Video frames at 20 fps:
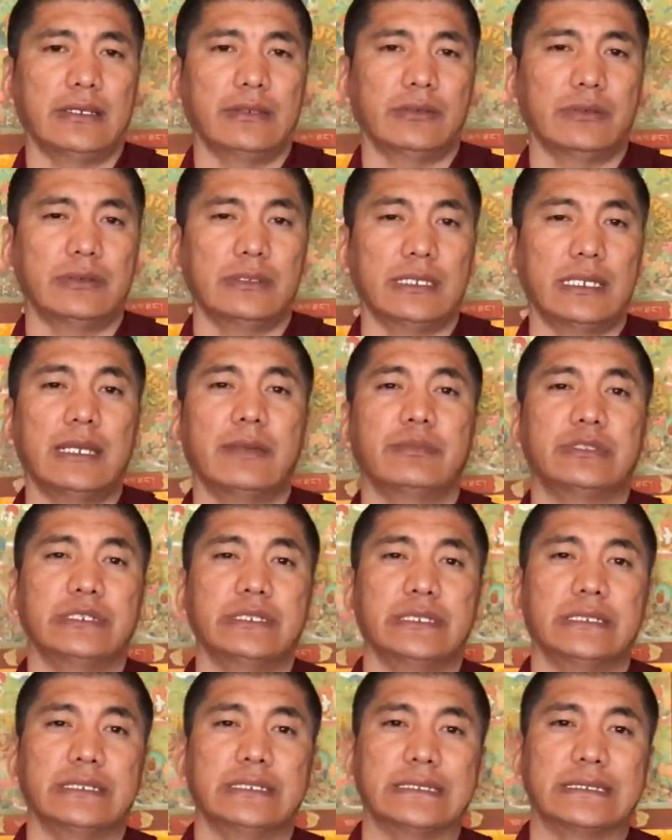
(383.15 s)
on
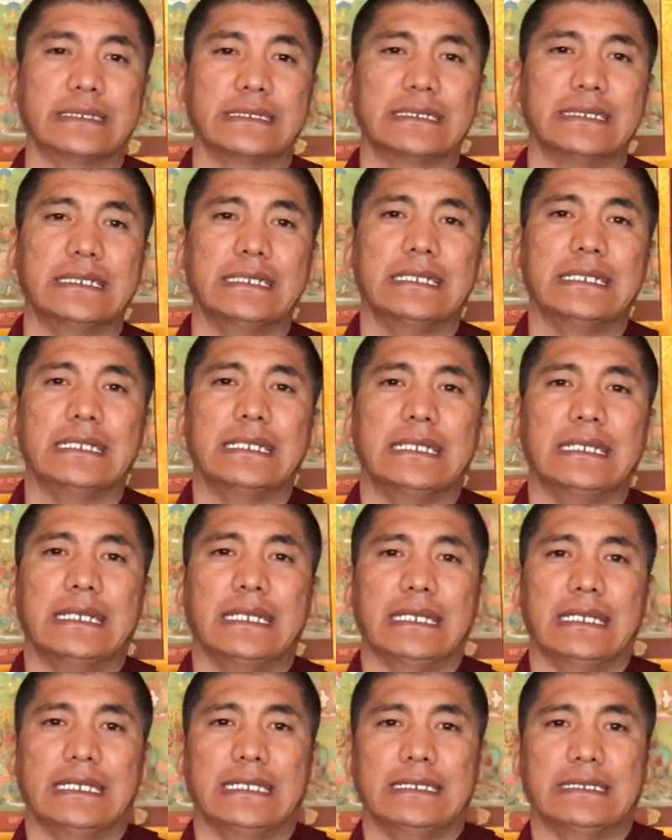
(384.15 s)
emptiness,
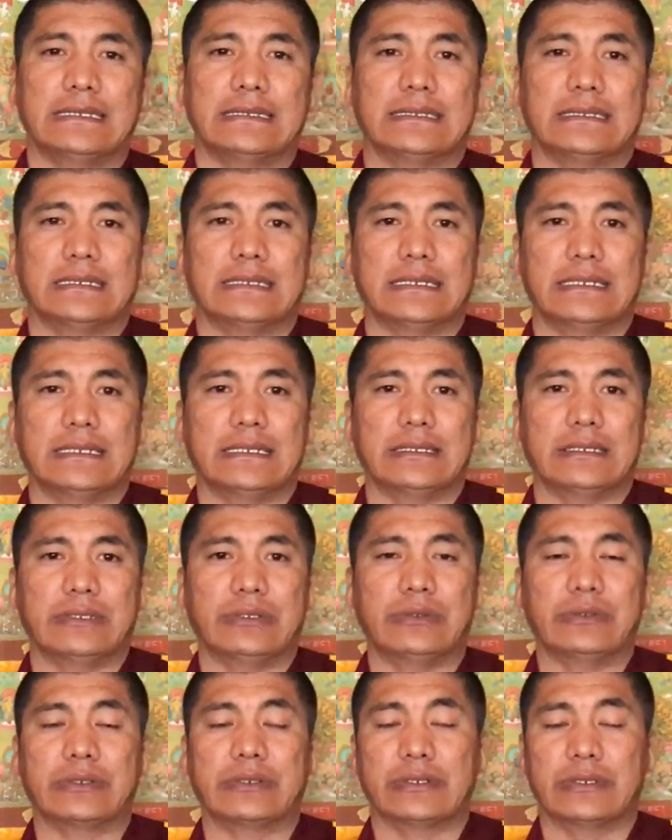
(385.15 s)
and
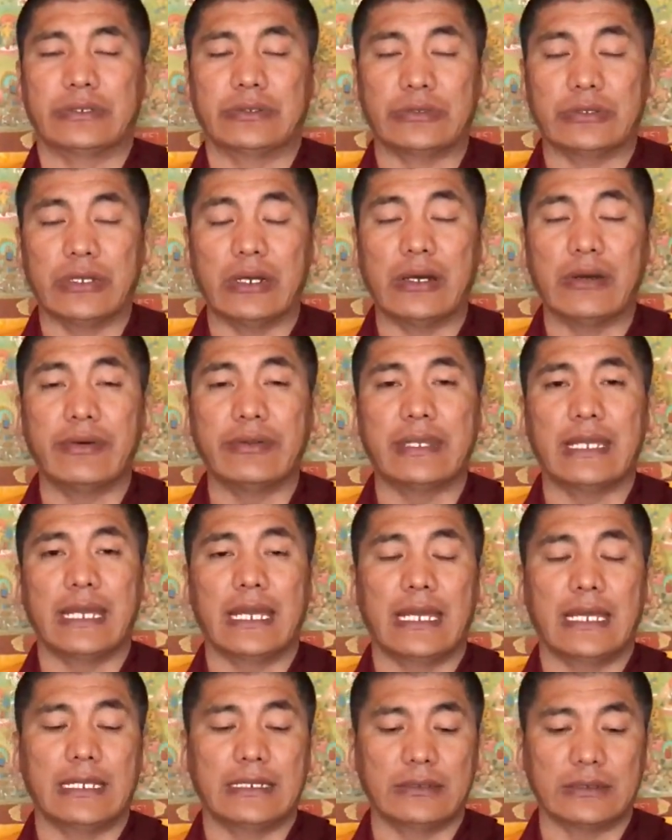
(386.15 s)
you know
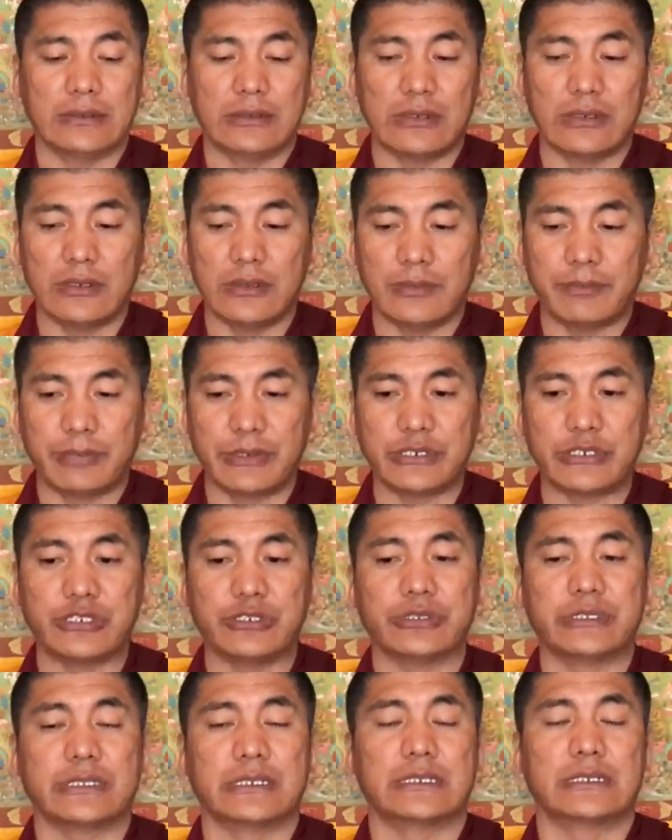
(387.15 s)
that how
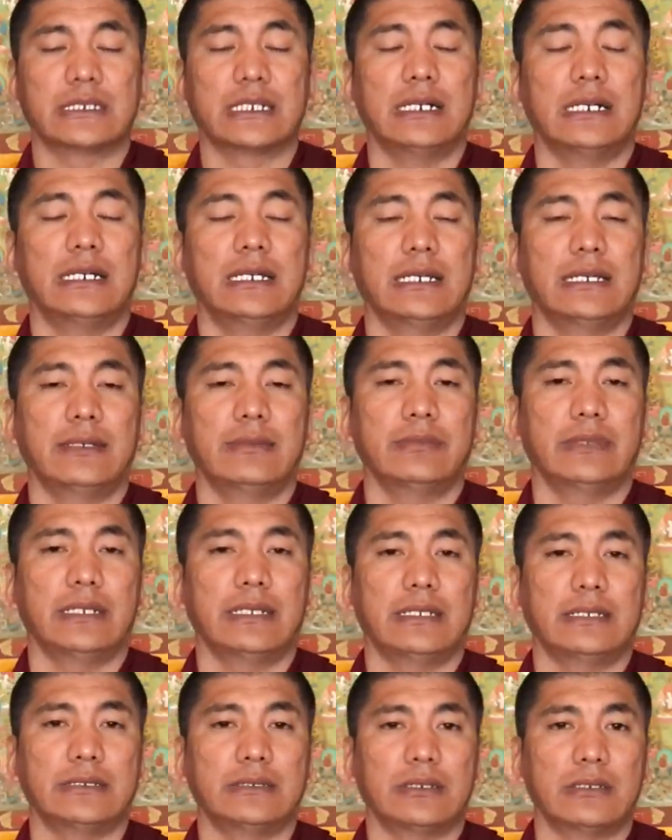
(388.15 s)
precious time
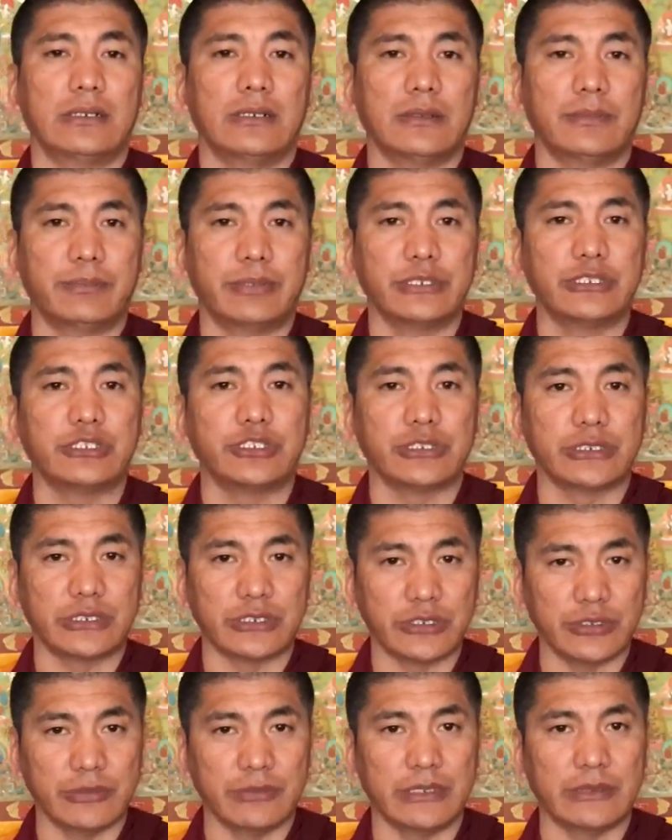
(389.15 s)
and how precious
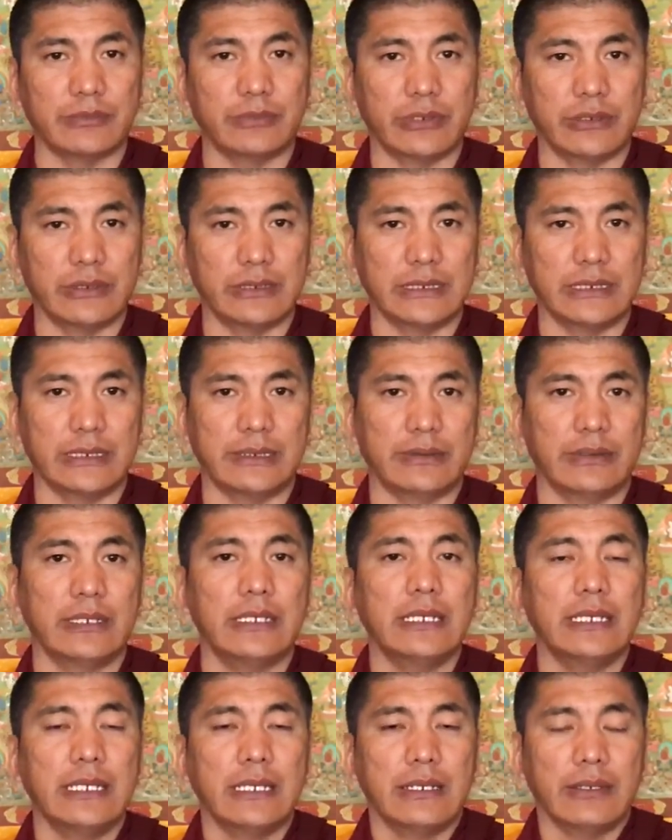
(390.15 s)
human body
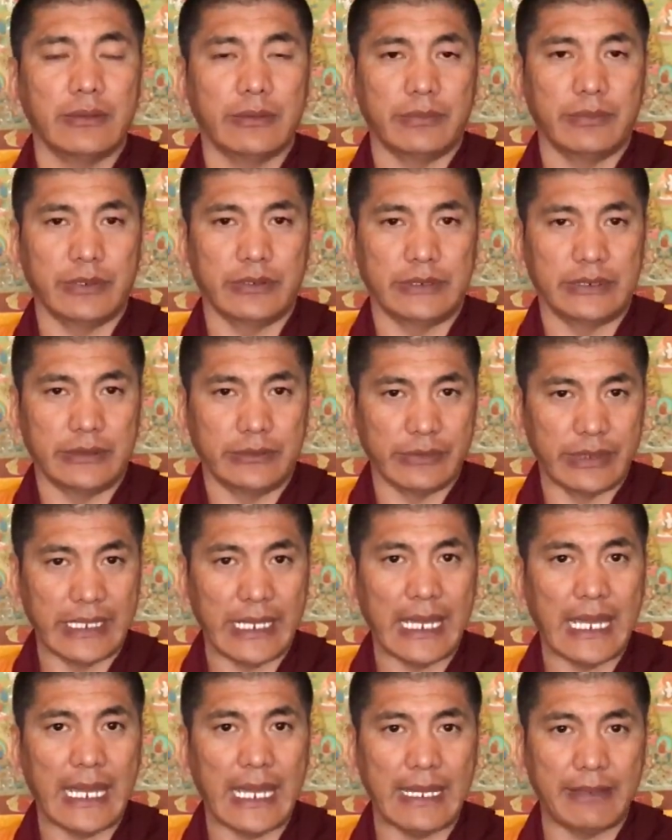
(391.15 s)
we
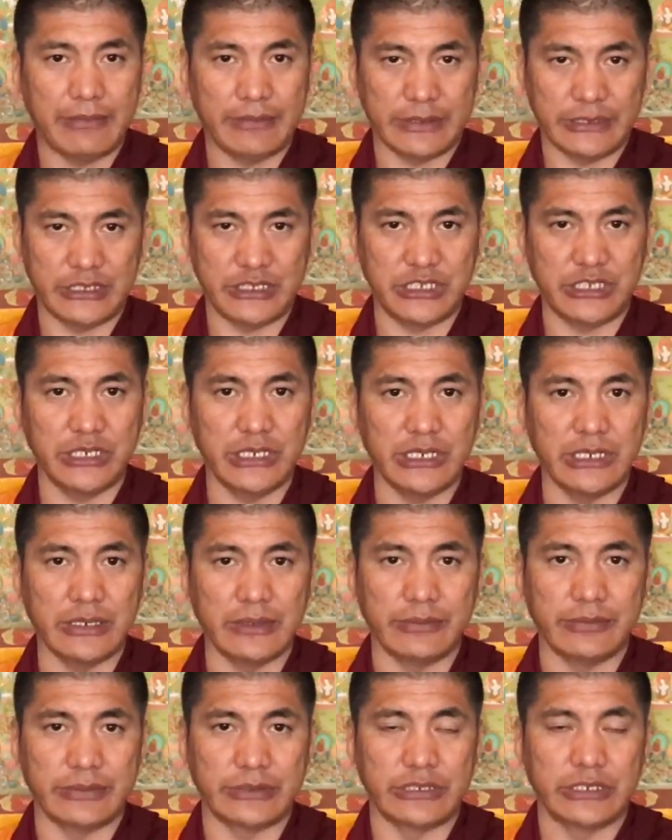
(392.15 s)
have
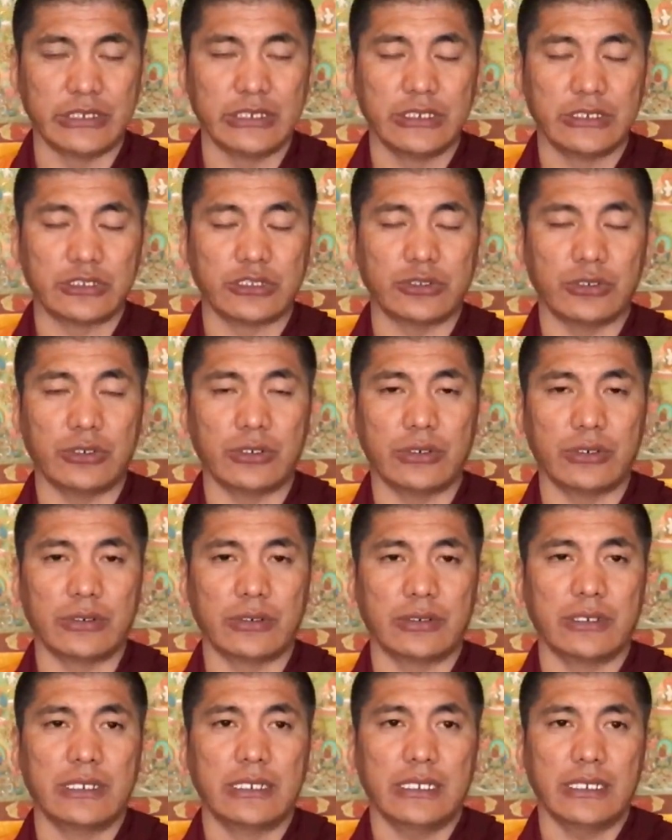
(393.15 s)
achieved.
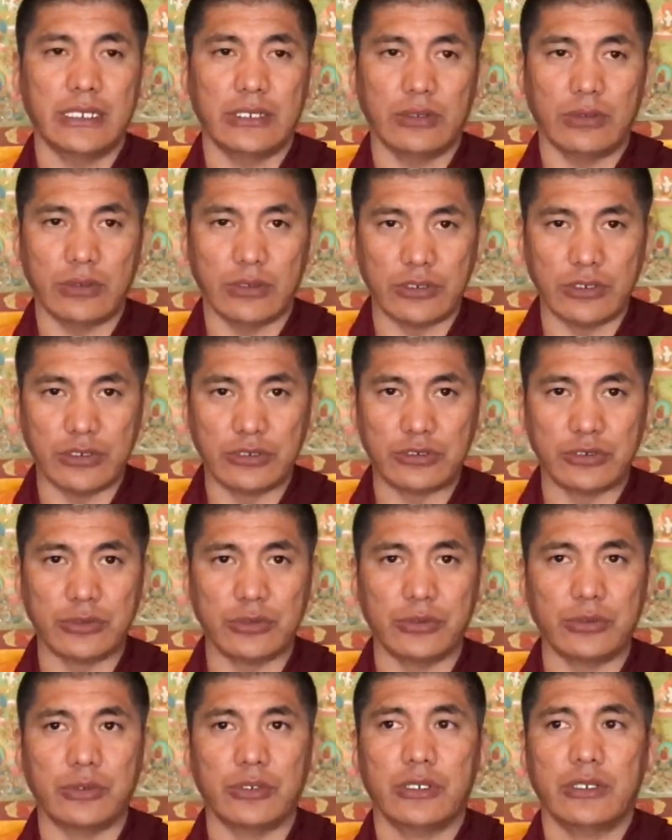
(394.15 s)
So in order
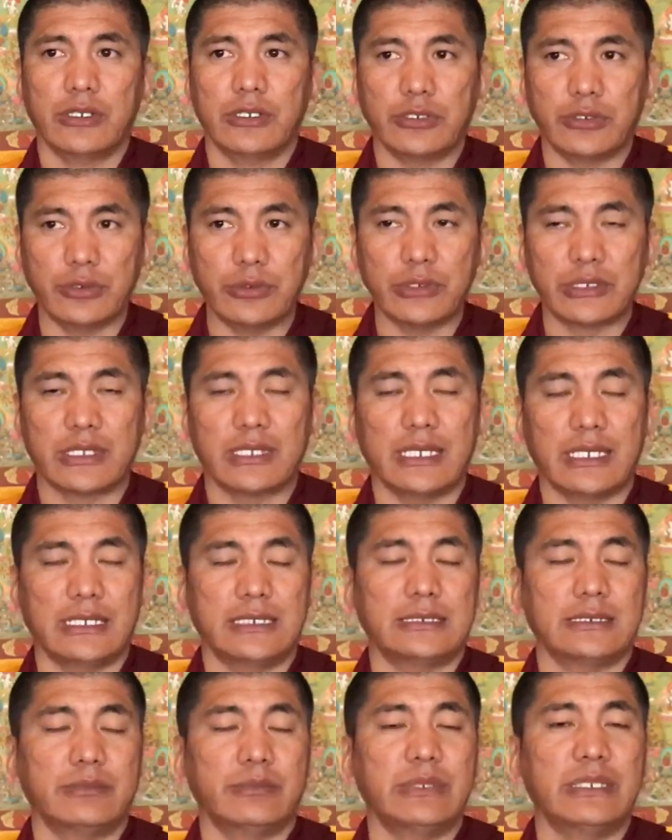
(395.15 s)
to use
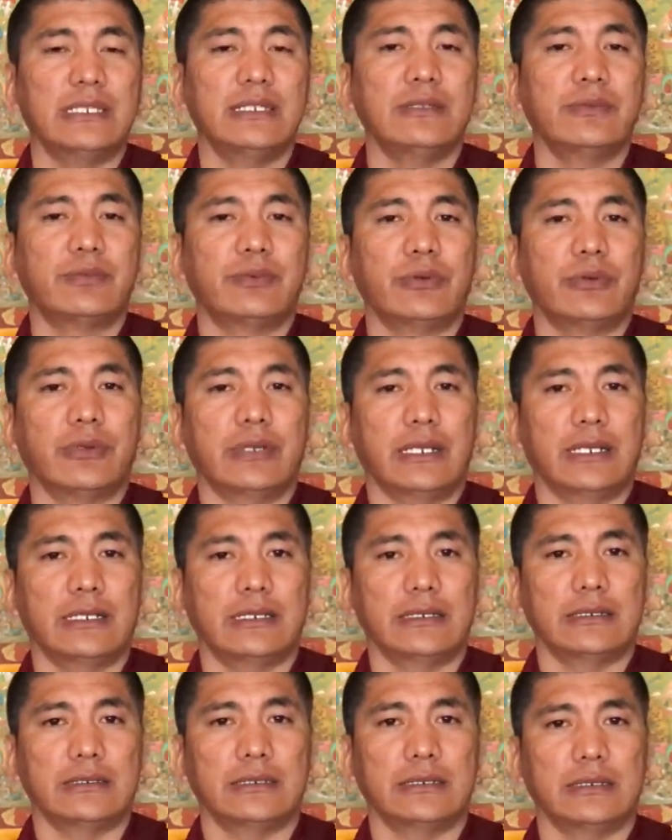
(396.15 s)
it meaningful
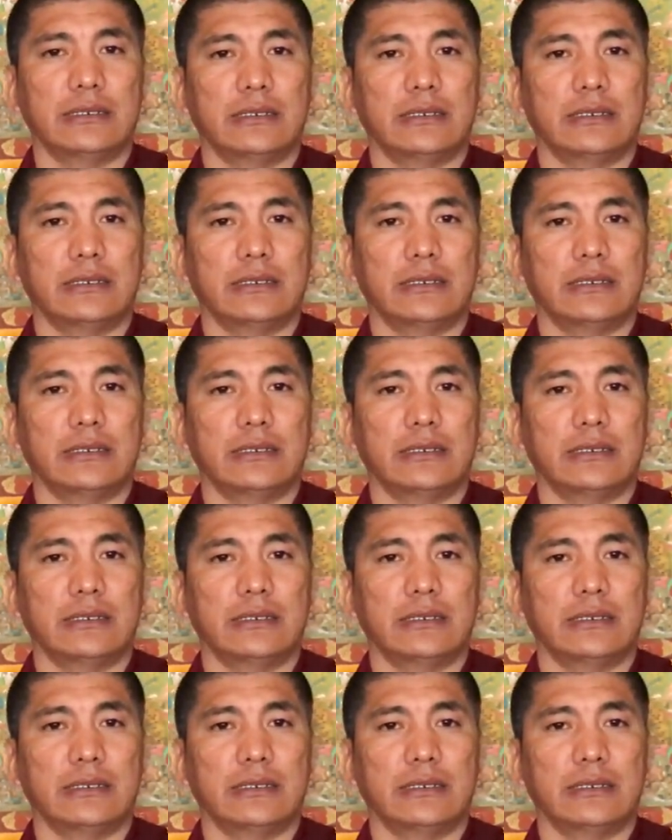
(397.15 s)
and